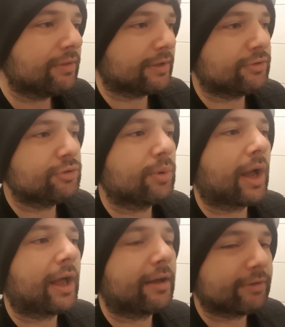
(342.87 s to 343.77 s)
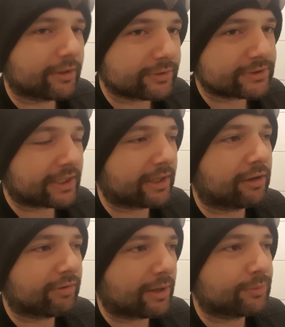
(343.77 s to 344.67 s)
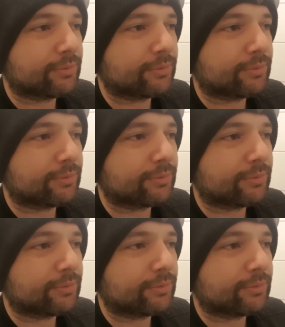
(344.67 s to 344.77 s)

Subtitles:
that you have an understanding of how